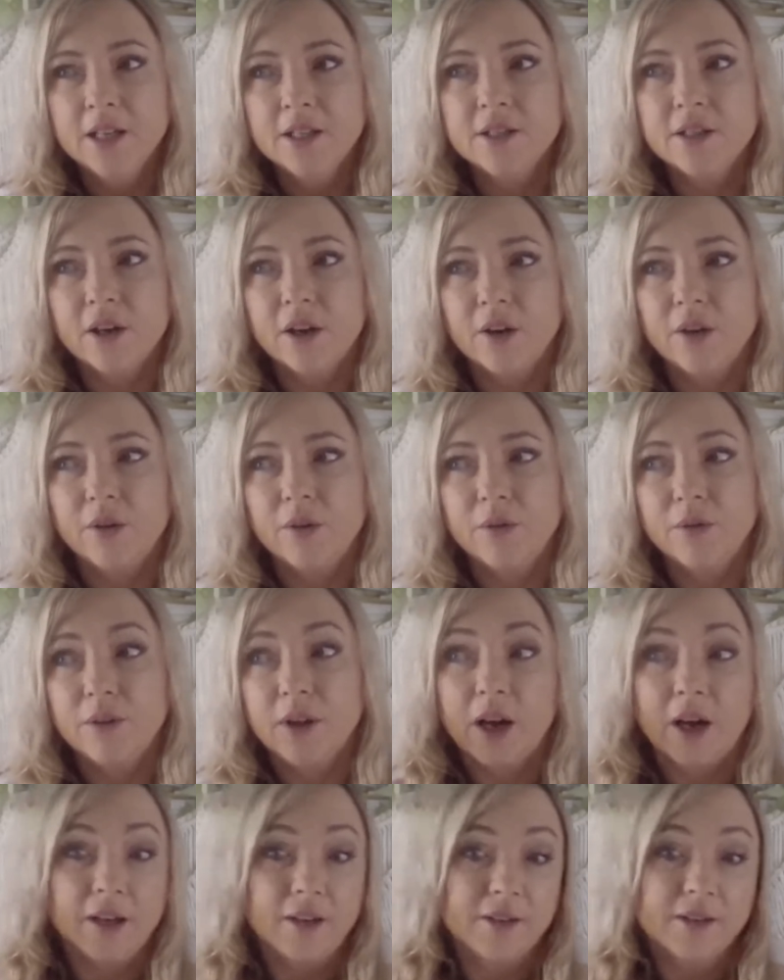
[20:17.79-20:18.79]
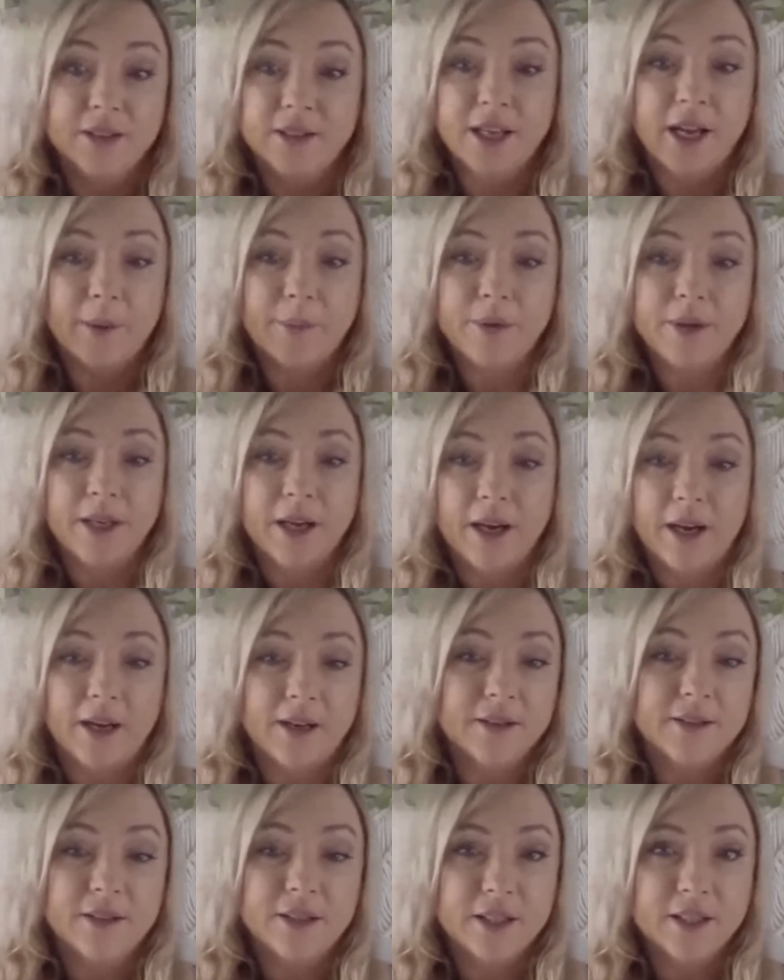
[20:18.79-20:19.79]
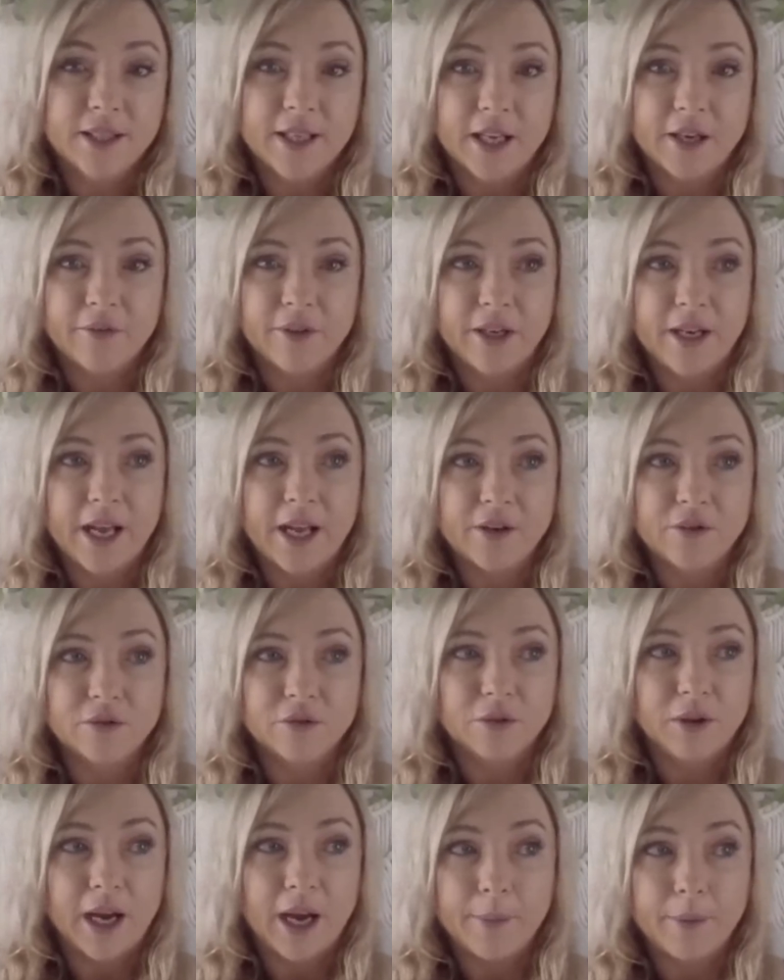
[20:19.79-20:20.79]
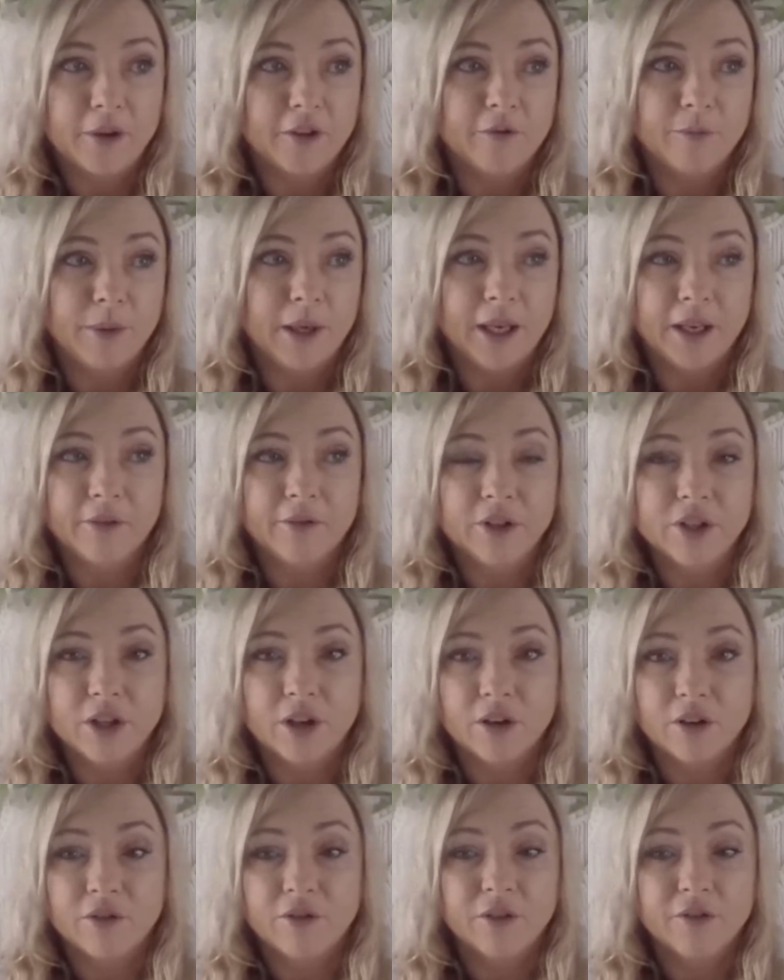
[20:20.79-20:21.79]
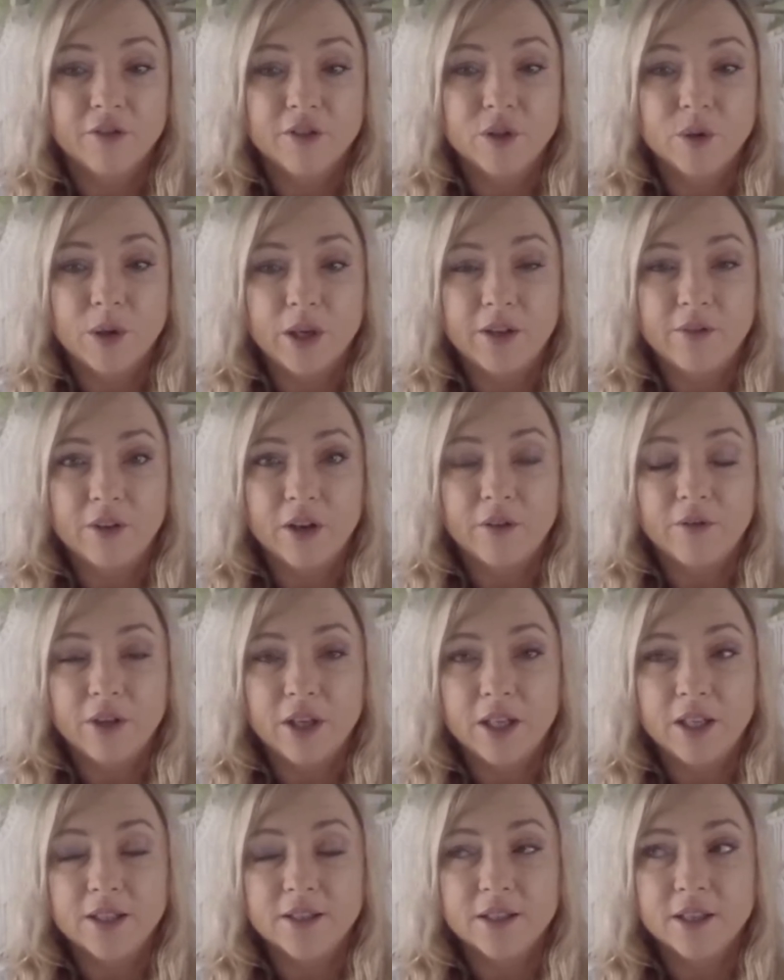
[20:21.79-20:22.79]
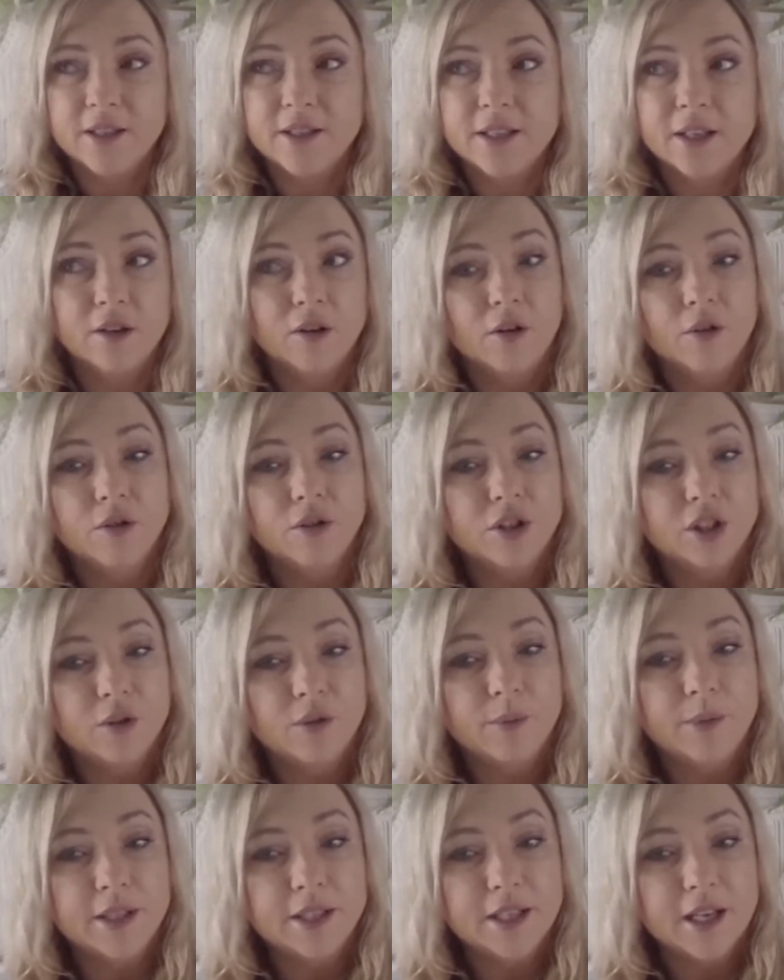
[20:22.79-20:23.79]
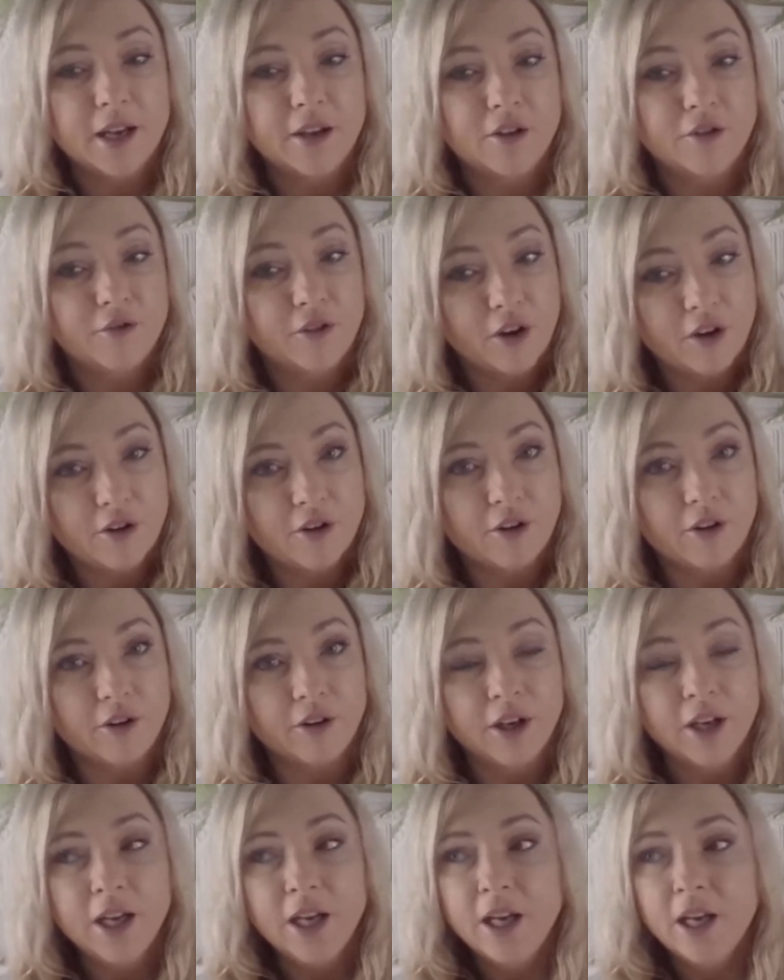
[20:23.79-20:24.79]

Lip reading: So I just happened to ask, just out of a natural habit of being a photographer for 25 years, I said, oh, do you want me to take your photo?